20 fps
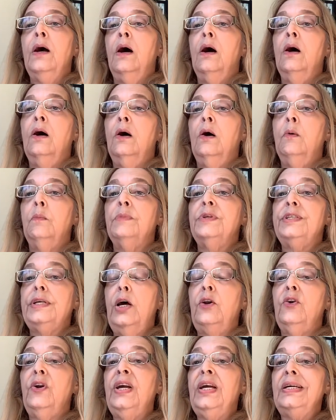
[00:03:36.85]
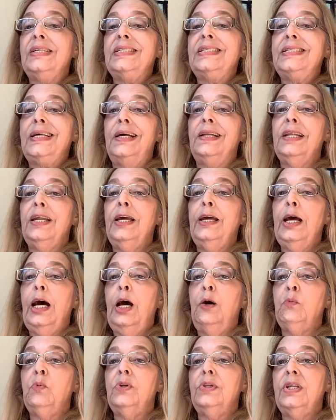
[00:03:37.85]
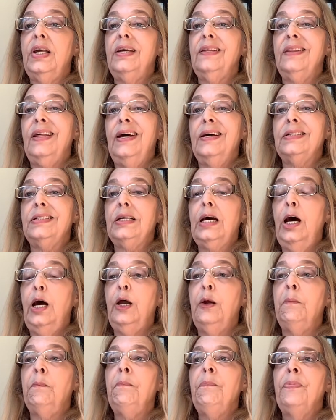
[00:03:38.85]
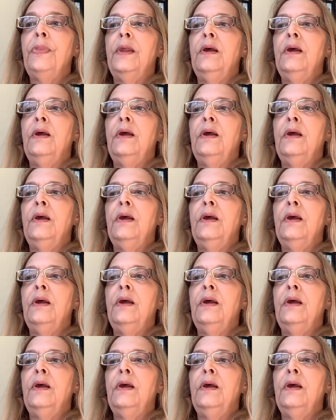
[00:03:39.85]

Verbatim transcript: Um, Saturday and Sunday, I will take that time